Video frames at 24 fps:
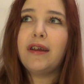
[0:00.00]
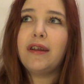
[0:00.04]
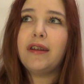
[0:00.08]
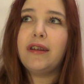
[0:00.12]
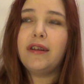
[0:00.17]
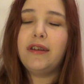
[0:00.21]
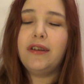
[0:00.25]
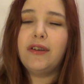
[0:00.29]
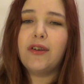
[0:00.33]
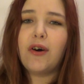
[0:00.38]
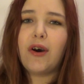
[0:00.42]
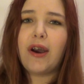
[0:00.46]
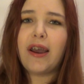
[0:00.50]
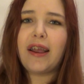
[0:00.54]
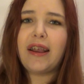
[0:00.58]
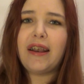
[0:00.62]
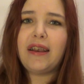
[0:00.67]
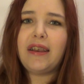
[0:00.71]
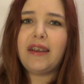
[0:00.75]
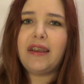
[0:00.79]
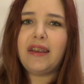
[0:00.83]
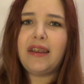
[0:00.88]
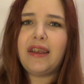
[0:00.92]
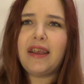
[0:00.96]

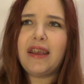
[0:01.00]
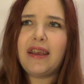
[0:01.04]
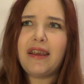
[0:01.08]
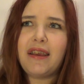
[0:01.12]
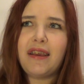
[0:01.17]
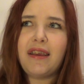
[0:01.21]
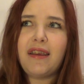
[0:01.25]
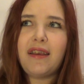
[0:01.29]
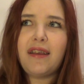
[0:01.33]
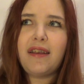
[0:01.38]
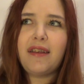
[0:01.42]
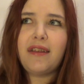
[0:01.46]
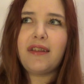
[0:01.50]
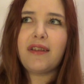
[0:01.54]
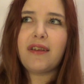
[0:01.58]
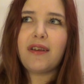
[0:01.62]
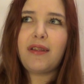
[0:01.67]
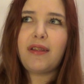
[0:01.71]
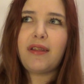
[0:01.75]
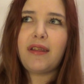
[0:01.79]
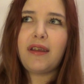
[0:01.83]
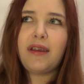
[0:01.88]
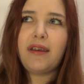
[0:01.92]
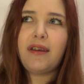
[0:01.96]
9 years, I
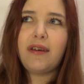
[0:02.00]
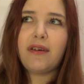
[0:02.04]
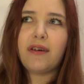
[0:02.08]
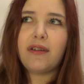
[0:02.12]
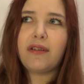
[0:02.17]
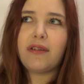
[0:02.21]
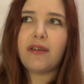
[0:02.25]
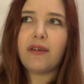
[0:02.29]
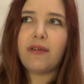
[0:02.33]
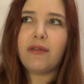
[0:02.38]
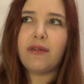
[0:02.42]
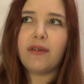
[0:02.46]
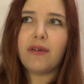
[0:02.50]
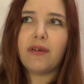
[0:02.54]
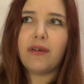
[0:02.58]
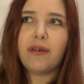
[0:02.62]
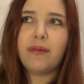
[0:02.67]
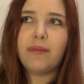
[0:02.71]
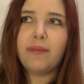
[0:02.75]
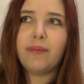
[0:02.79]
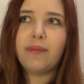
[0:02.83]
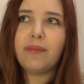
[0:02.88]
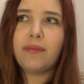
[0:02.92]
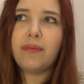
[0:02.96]
think. I don't know.
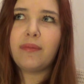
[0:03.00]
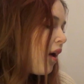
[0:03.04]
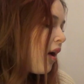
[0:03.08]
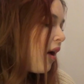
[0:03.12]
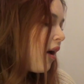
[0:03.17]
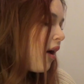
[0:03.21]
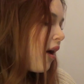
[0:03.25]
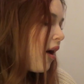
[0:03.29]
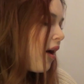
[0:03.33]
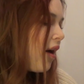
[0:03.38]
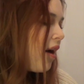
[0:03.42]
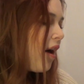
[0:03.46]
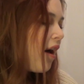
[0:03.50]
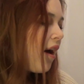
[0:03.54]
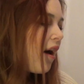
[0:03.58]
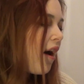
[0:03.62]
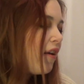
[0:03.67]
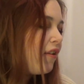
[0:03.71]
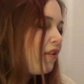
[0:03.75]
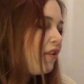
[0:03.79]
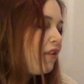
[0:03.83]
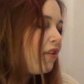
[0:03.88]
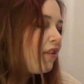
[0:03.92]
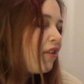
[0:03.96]

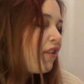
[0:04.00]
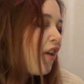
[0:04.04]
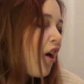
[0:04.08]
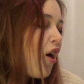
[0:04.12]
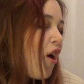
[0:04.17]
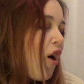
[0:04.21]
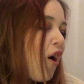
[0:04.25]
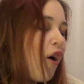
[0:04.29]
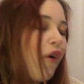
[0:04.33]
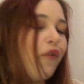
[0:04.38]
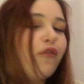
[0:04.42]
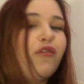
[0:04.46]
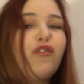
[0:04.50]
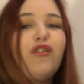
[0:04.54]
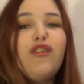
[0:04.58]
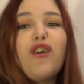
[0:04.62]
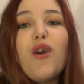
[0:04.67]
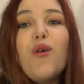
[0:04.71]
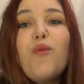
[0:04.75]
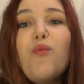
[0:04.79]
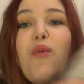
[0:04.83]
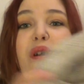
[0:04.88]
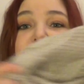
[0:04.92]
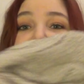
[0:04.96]
A scarf to
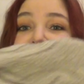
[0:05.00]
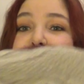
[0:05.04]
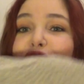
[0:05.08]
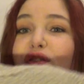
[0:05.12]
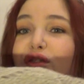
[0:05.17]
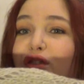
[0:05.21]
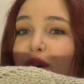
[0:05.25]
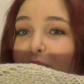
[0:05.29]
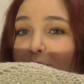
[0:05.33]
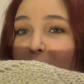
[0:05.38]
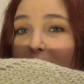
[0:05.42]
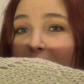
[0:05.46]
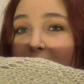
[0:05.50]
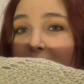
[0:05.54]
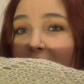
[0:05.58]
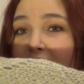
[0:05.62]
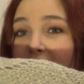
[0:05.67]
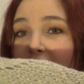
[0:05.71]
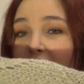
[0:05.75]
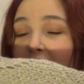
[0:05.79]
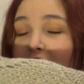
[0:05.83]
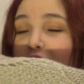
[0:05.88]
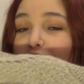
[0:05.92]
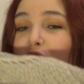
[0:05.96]
go with the jumper.
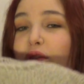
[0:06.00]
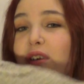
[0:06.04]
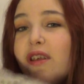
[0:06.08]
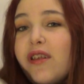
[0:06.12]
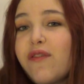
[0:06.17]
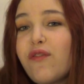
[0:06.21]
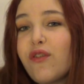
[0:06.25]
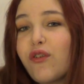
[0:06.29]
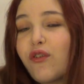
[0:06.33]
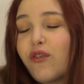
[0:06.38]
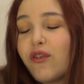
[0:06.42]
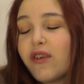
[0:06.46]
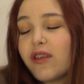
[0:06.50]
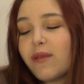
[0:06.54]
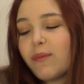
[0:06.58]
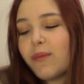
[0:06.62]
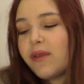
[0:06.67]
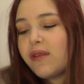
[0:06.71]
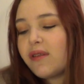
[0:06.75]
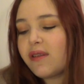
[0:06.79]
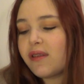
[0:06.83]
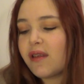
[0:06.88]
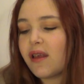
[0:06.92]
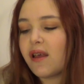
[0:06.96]
I got this for
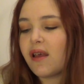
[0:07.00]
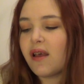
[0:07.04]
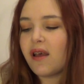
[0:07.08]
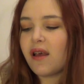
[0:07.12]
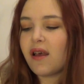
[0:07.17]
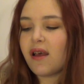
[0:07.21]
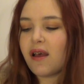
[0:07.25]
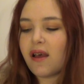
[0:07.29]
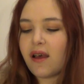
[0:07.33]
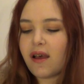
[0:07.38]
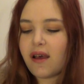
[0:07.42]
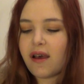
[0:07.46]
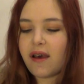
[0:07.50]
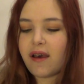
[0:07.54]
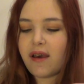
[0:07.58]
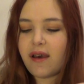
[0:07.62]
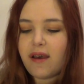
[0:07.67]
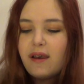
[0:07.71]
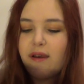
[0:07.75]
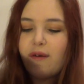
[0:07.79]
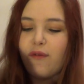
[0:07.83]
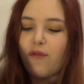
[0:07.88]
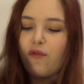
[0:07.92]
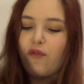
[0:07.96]
Christmas
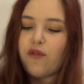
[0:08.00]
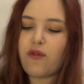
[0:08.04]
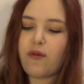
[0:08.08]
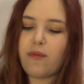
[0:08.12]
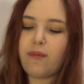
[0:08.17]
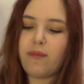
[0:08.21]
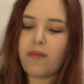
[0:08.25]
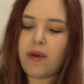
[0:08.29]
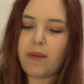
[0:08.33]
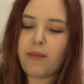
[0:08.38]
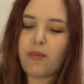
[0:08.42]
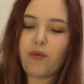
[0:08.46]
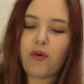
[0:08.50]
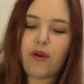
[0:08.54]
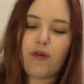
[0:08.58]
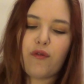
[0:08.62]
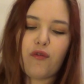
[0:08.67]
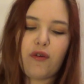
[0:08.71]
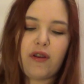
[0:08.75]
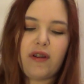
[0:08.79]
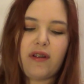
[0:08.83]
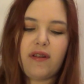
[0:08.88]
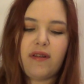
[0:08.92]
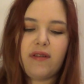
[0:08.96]
from my
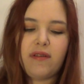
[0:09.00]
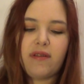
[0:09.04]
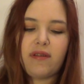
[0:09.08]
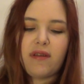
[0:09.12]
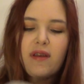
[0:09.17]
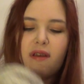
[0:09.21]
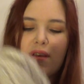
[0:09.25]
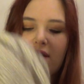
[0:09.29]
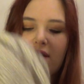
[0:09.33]
boyfriend's